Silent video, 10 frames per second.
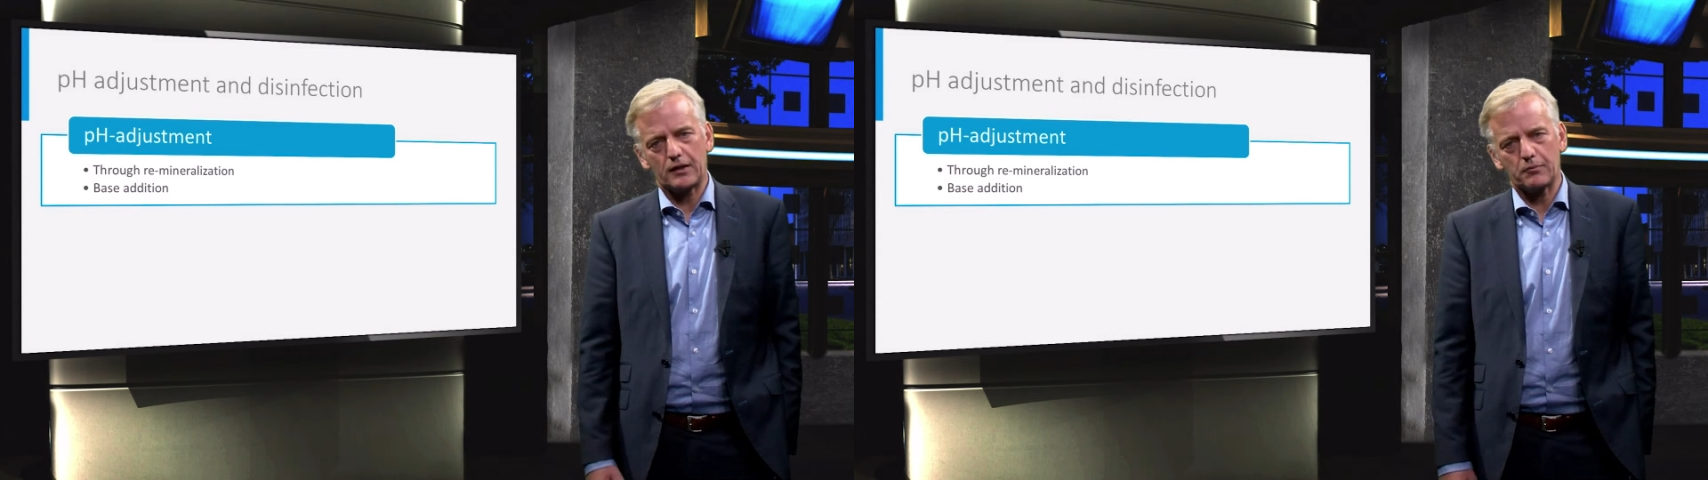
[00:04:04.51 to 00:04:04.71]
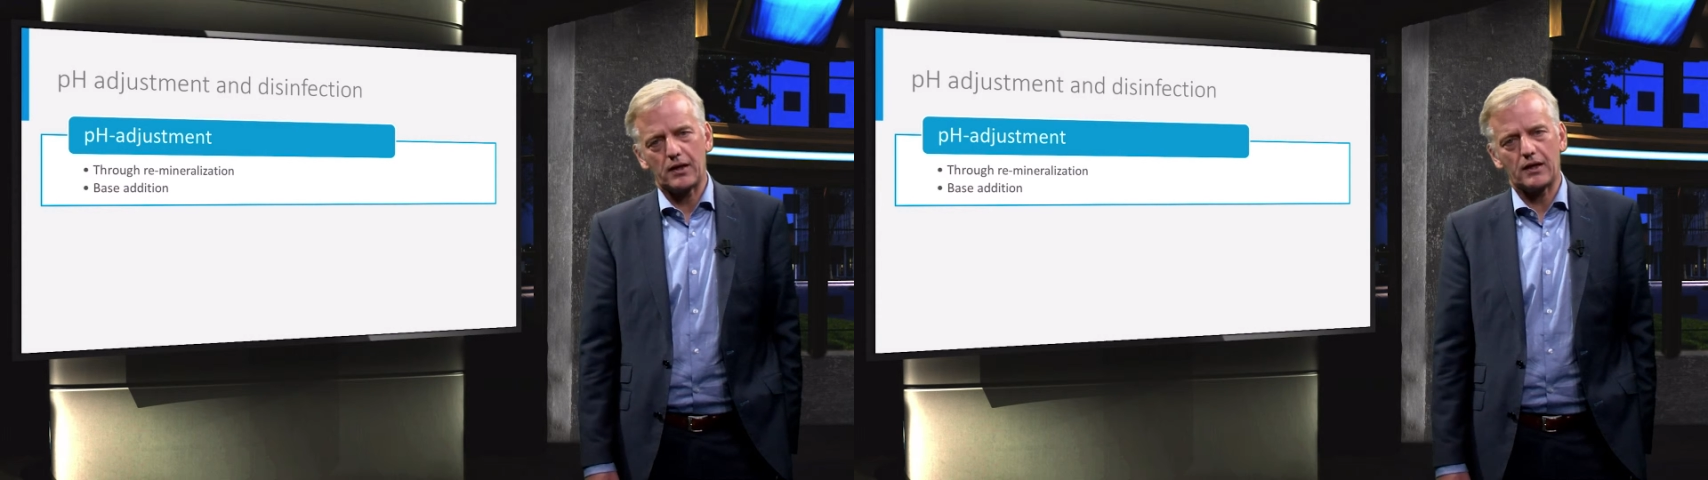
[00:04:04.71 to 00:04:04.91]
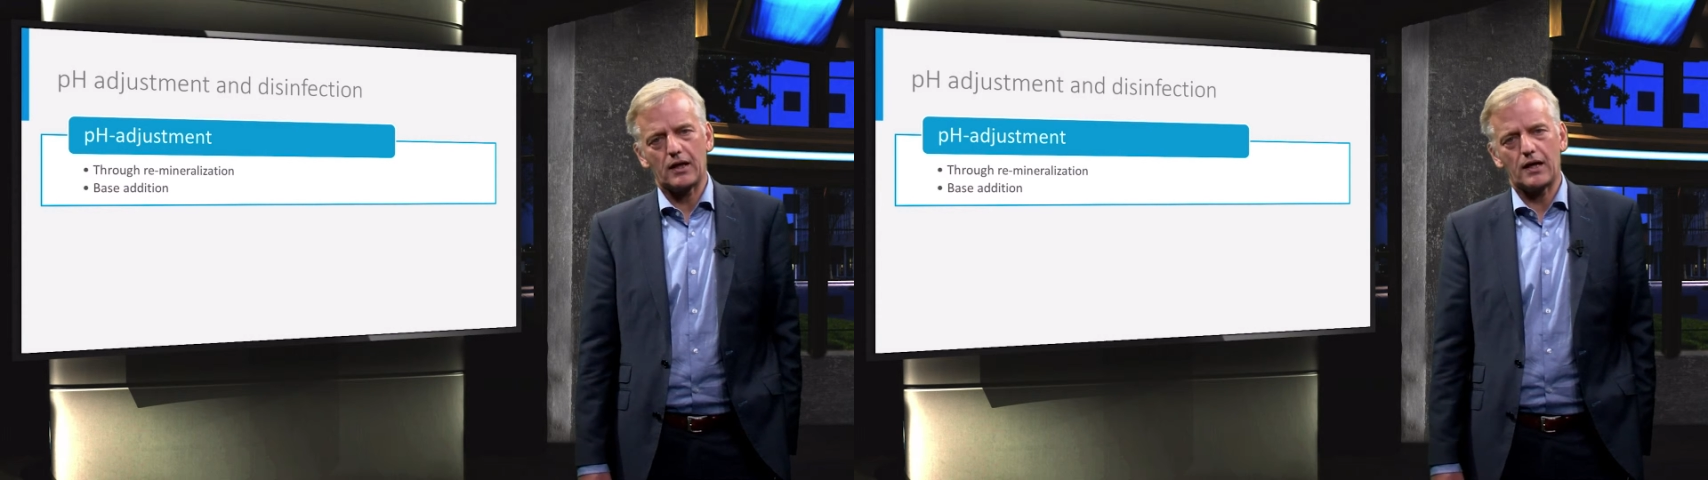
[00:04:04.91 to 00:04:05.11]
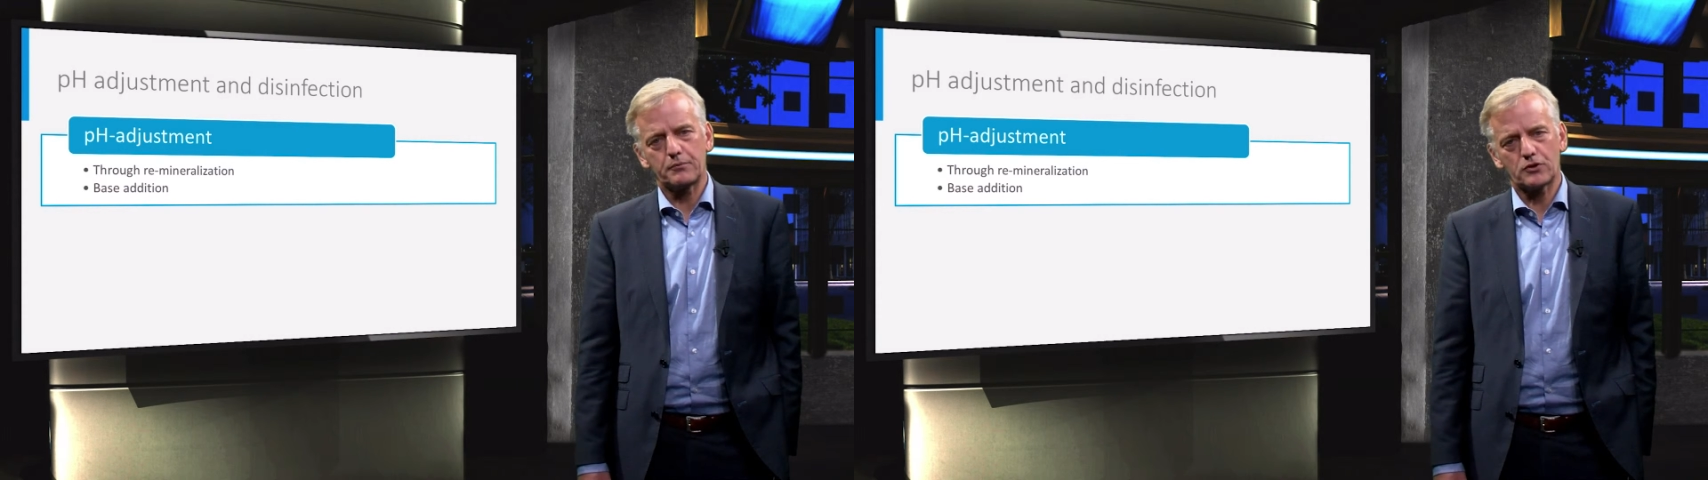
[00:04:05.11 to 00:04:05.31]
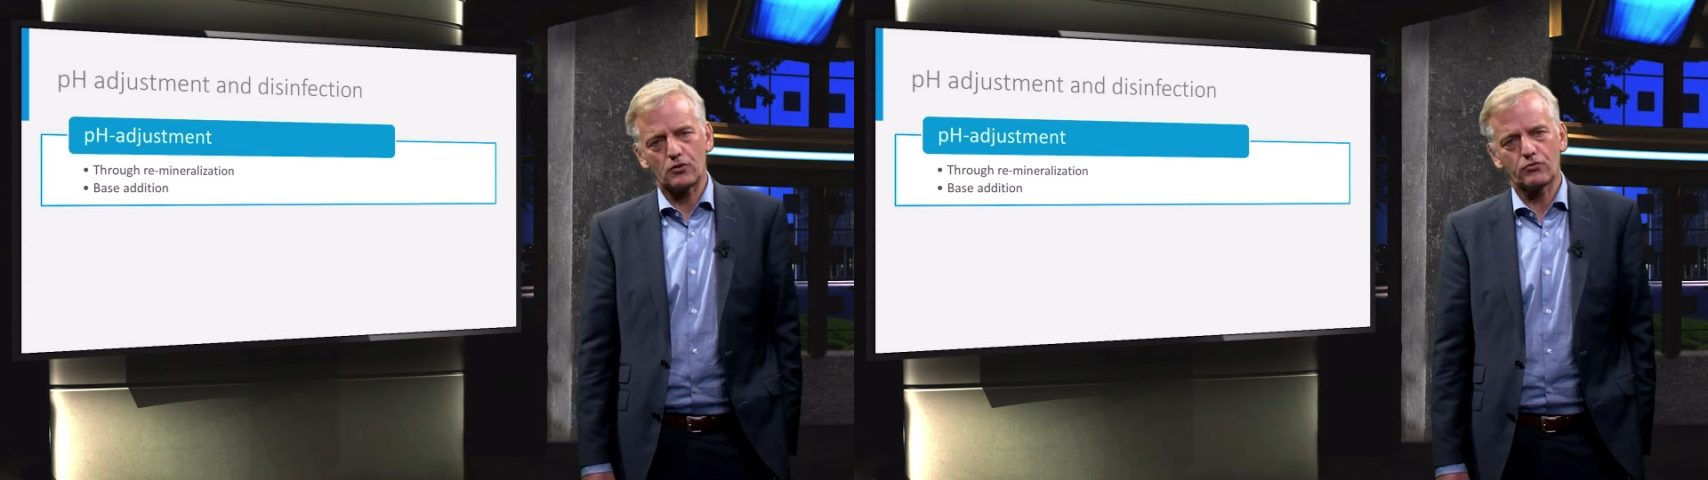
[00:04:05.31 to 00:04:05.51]
by
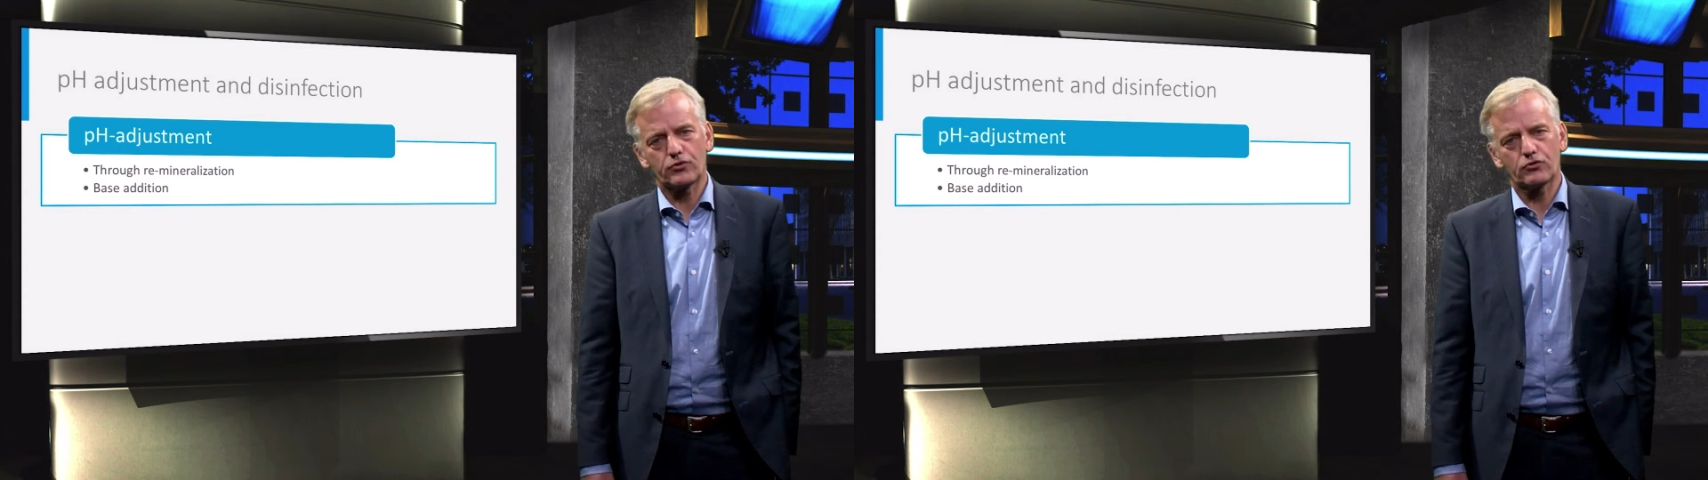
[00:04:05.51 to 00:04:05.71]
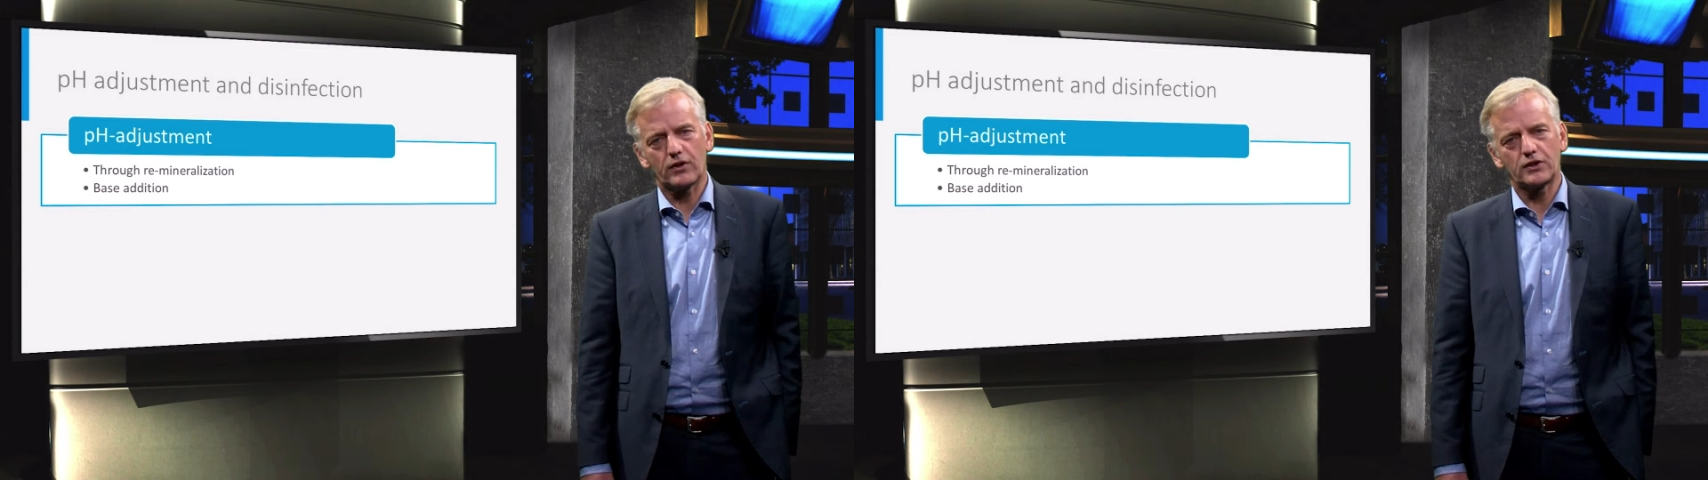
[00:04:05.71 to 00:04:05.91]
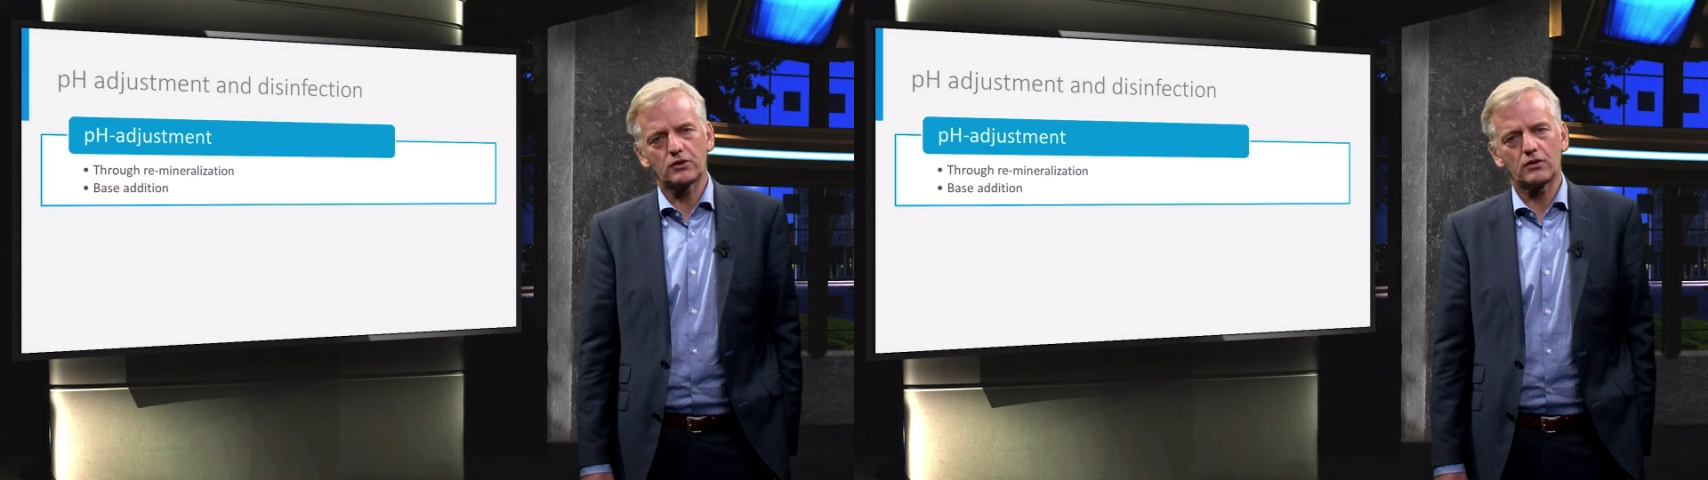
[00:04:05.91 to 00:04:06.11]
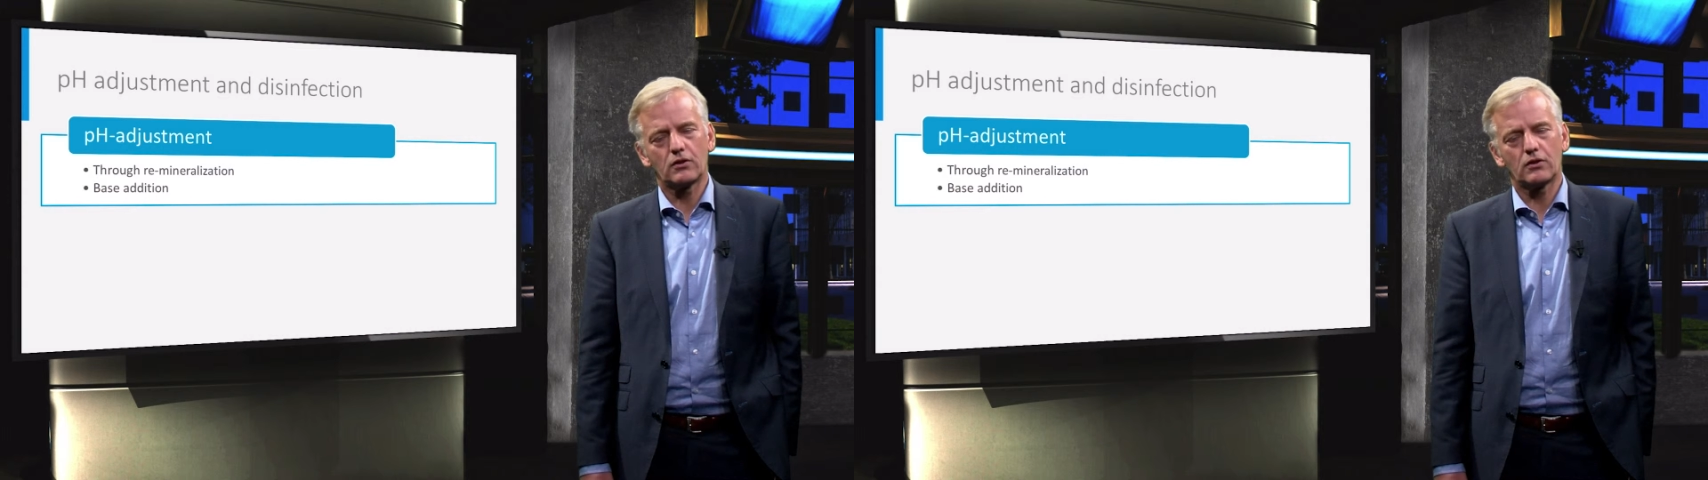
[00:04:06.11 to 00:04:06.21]
limestone filtration